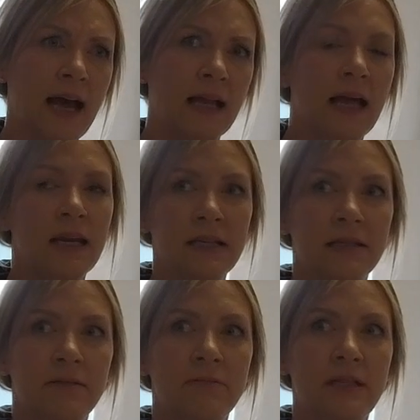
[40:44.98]
Exactly,
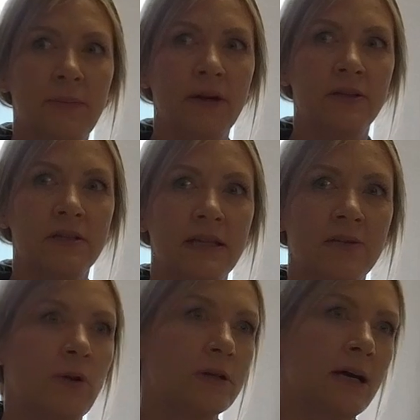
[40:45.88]
unless someone just
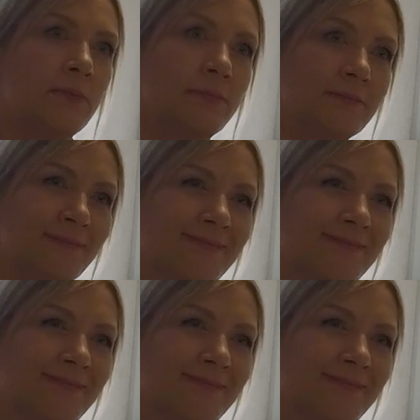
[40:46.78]
hasn't rocked up.